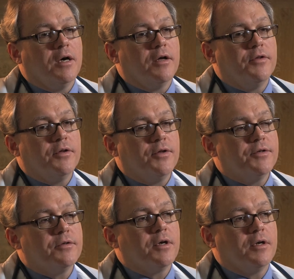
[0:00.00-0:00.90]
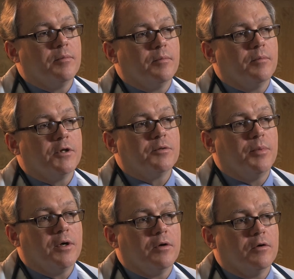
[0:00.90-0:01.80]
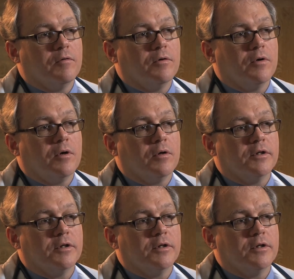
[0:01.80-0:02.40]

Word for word: I think things are getting much better overall.